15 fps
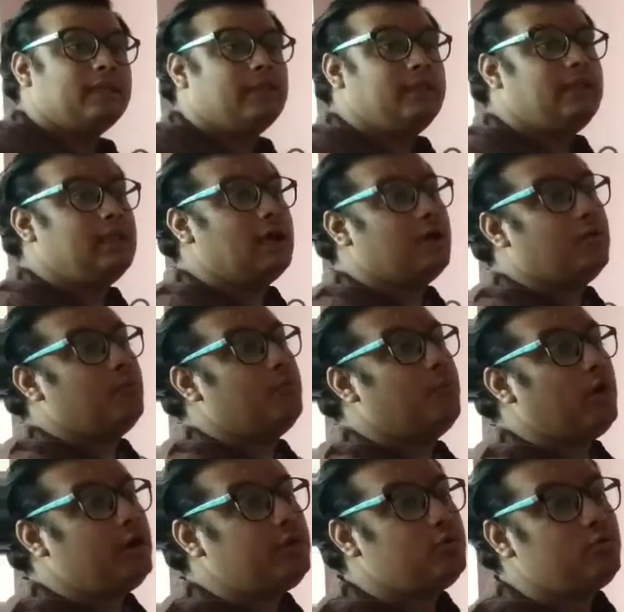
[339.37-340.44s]
Now,
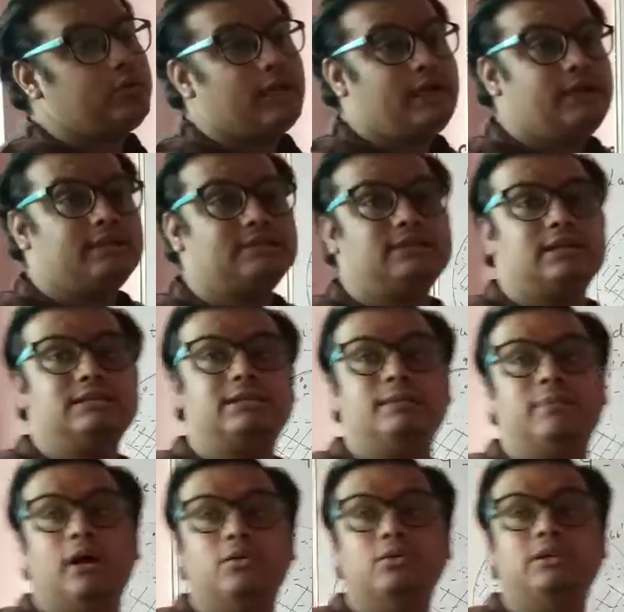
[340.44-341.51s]
what you can discuss
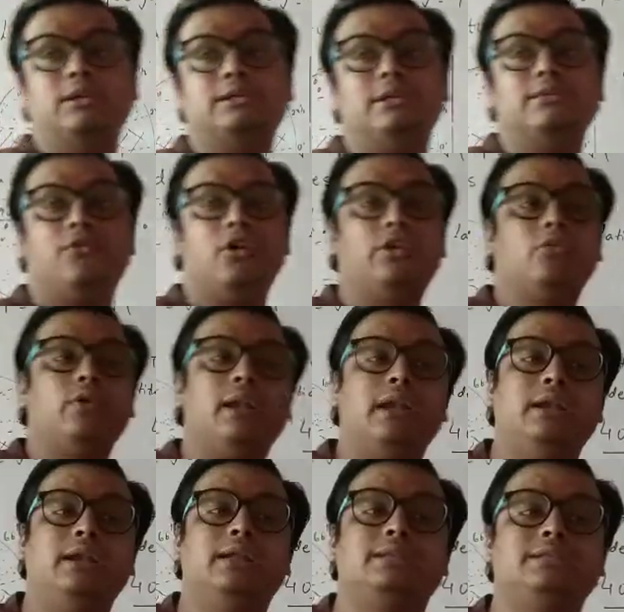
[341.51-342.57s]
about this and what you can
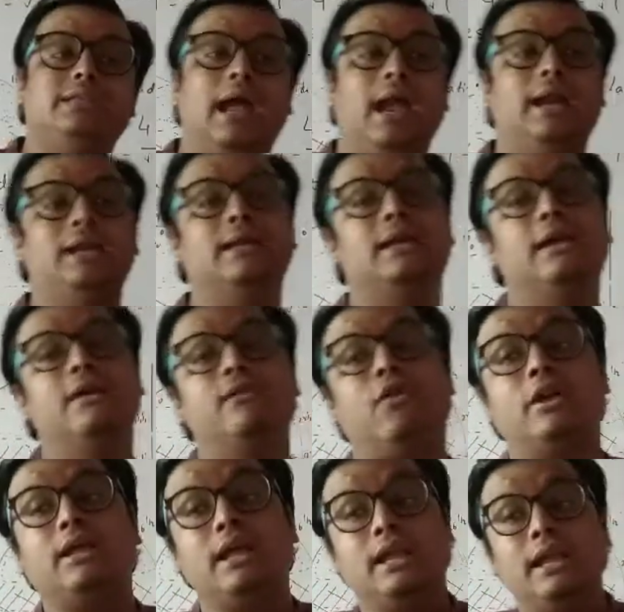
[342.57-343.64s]
understand,
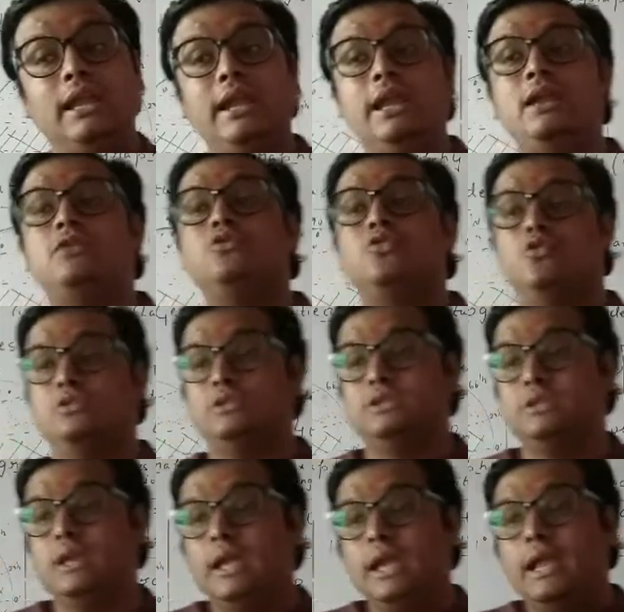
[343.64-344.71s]
what are heat zones?
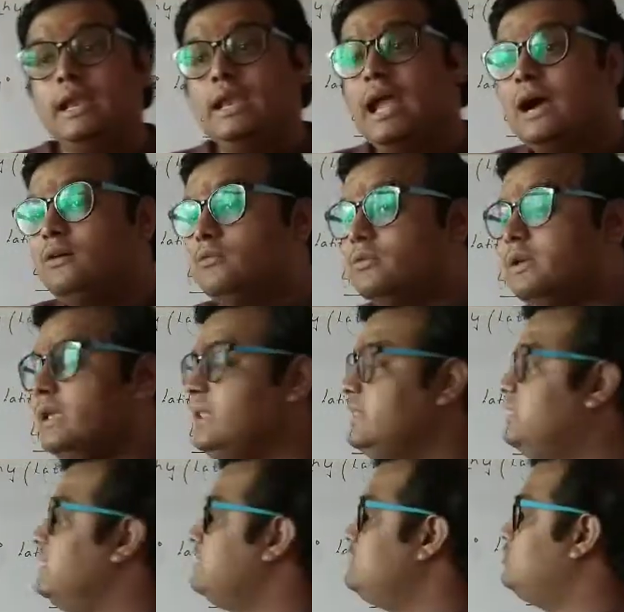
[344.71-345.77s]
Now,
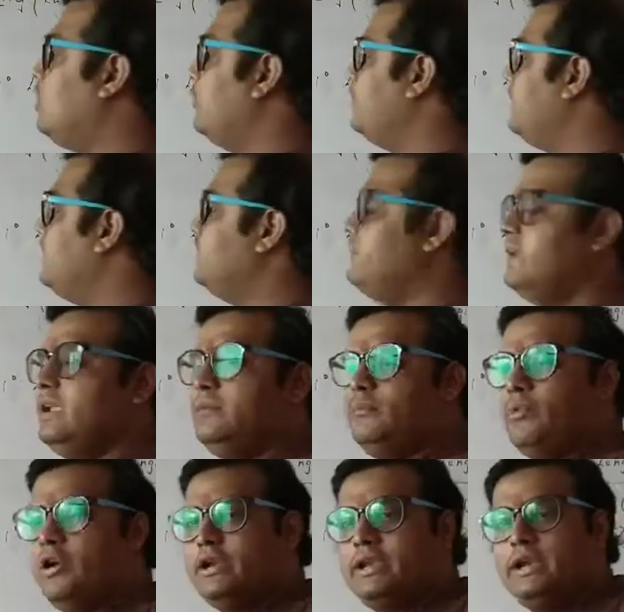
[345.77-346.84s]
in this topic, a very
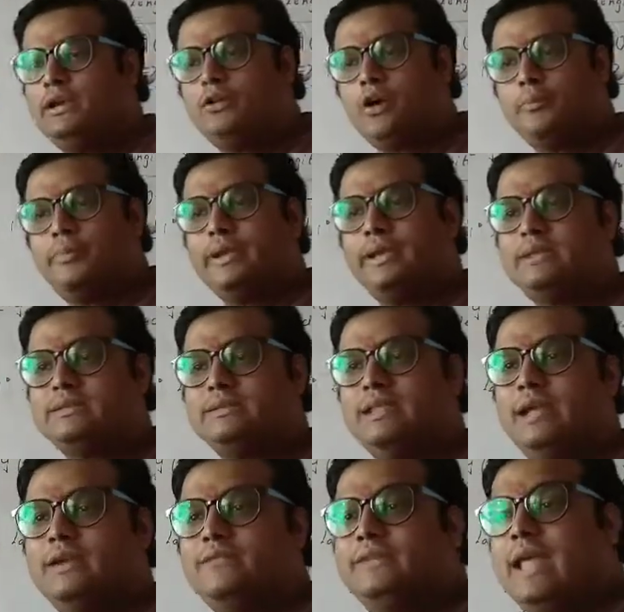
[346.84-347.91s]
important topic is
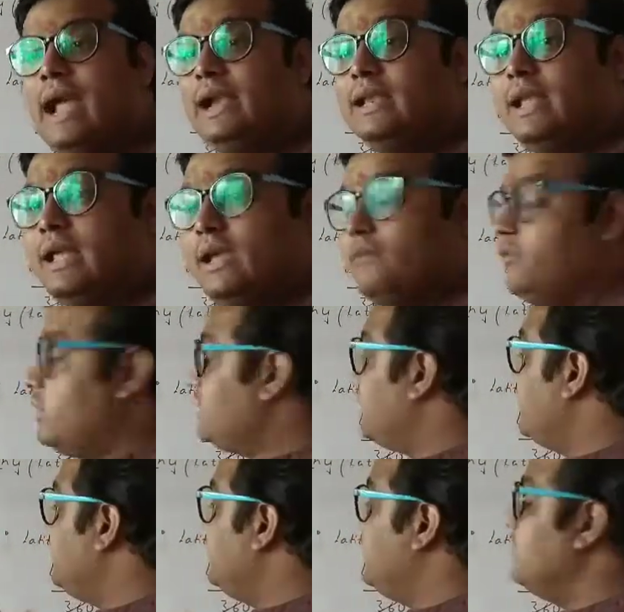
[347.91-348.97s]
left, that what
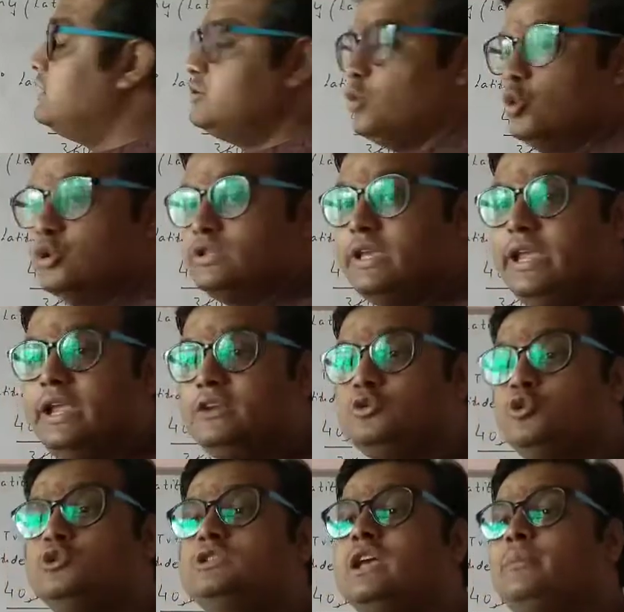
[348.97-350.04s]
are heat zones? Heat
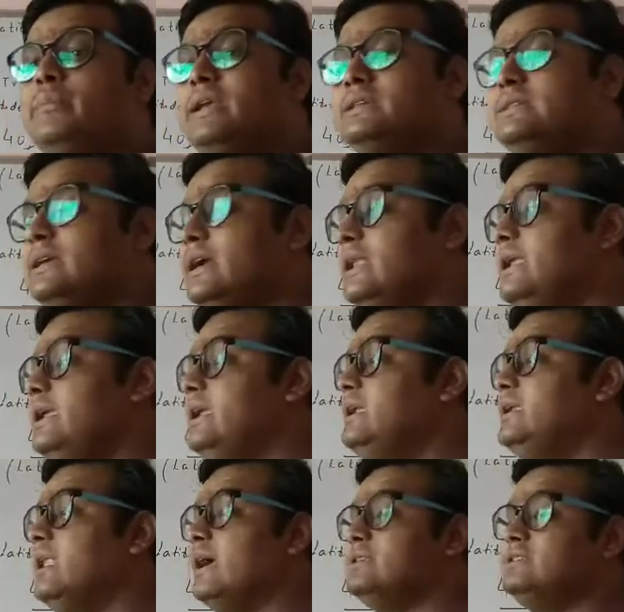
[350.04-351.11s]
zones are
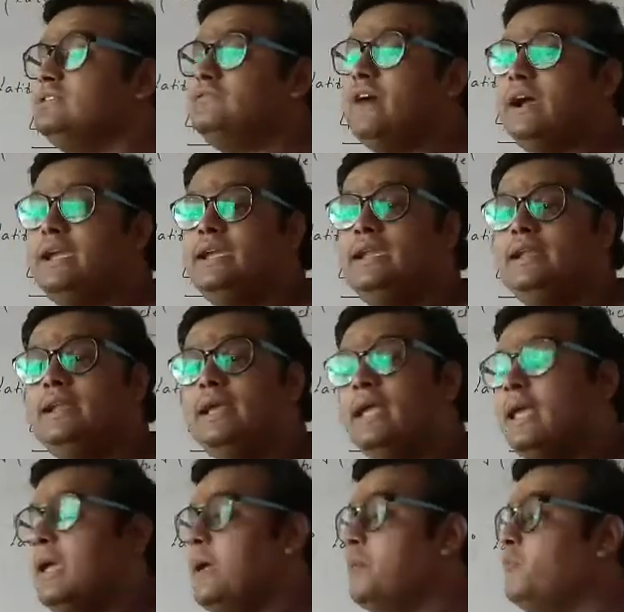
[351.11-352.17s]
basically classified
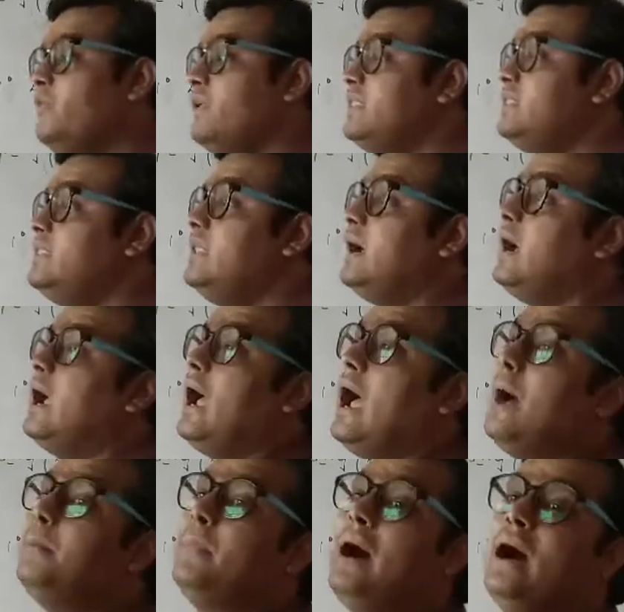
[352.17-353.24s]
with the
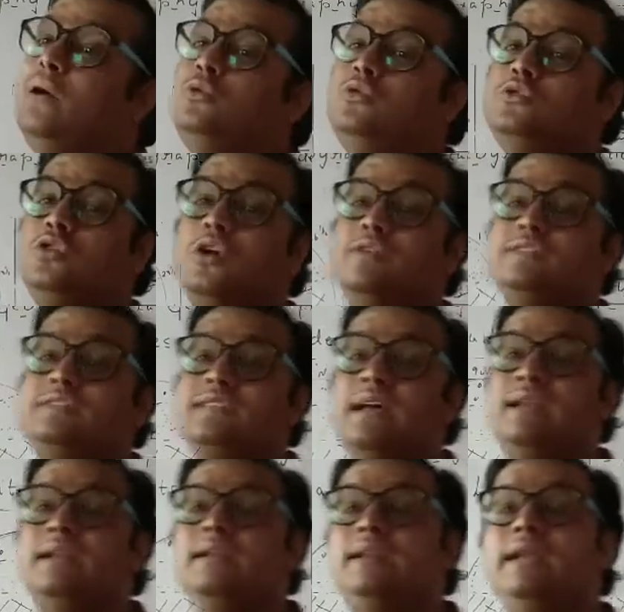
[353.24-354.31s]
amount of
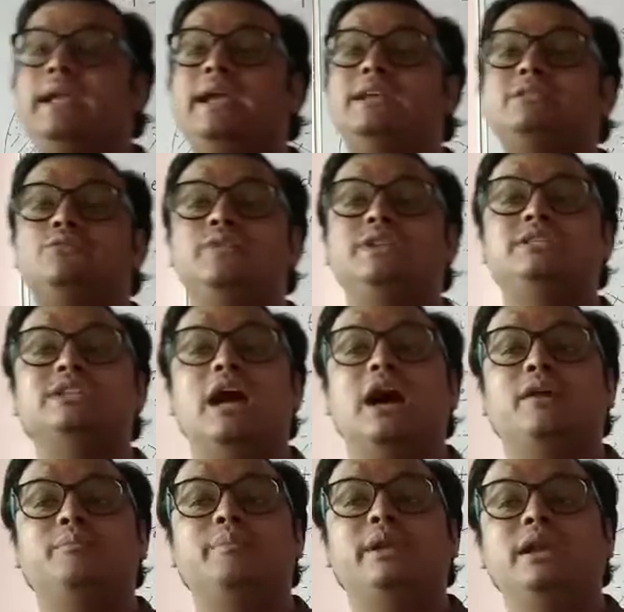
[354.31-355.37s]
sun rays which
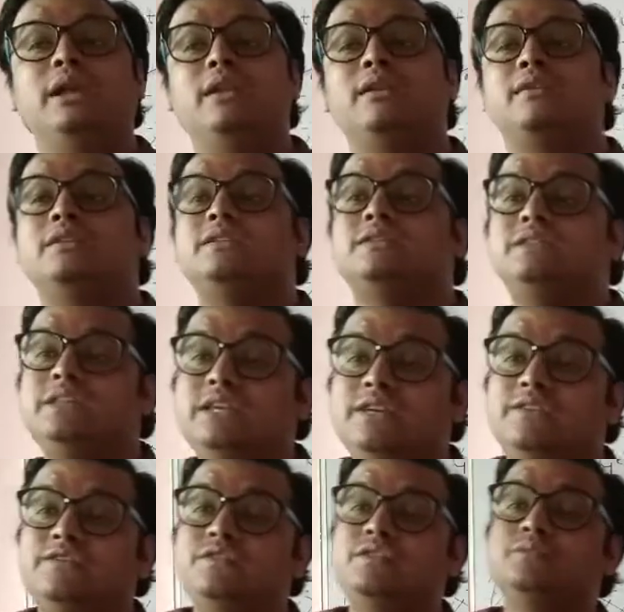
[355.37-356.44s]
are being
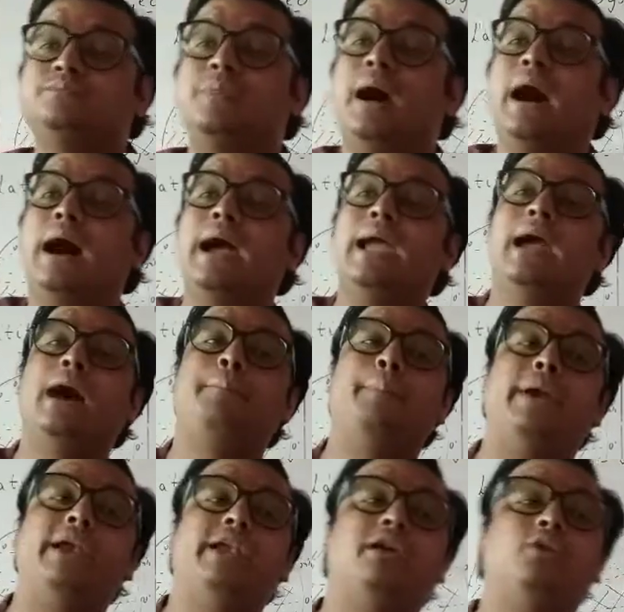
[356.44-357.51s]
received by a
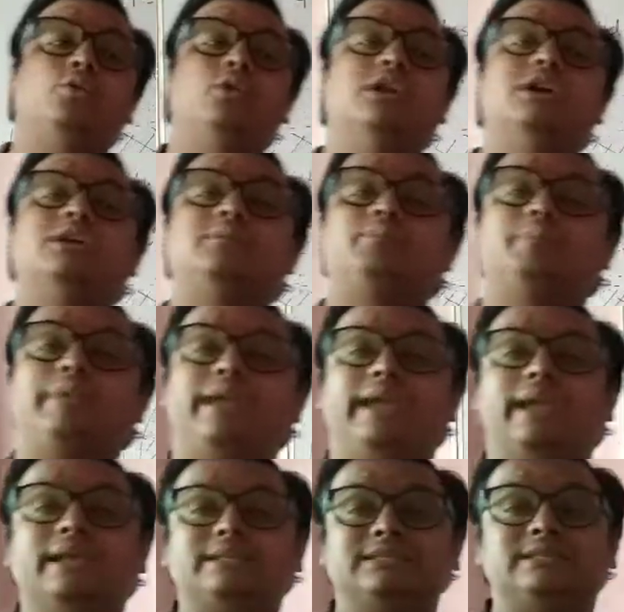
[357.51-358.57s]
particular
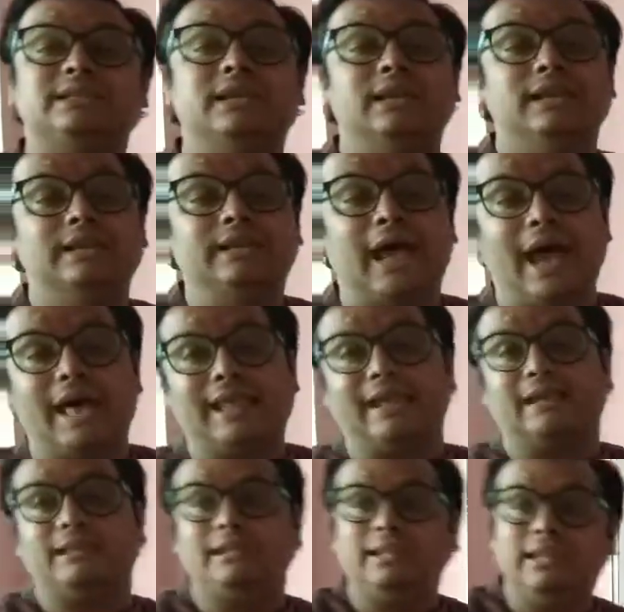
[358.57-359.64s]
place
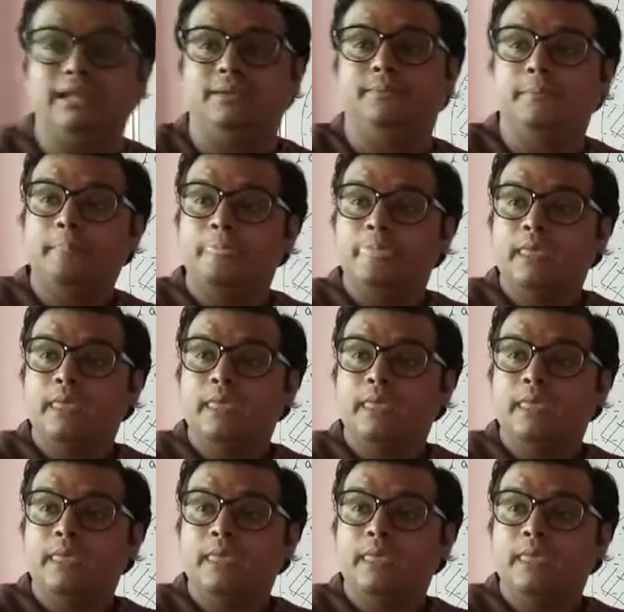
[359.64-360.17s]
directly.